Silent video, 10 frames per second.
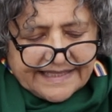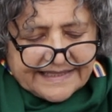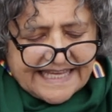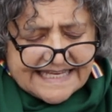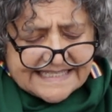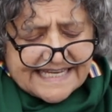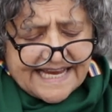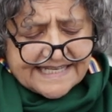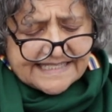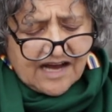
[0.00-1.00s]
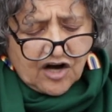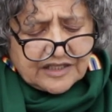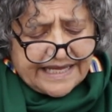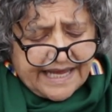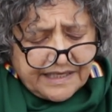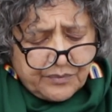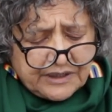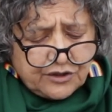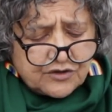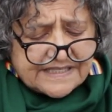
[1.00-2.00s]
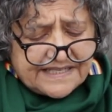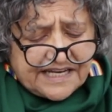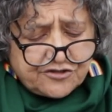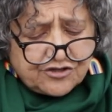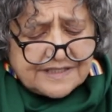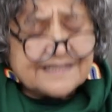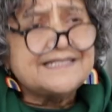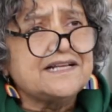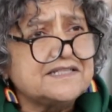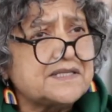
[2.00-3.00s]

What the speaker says: These days, hardly anyone looks at Asians and tells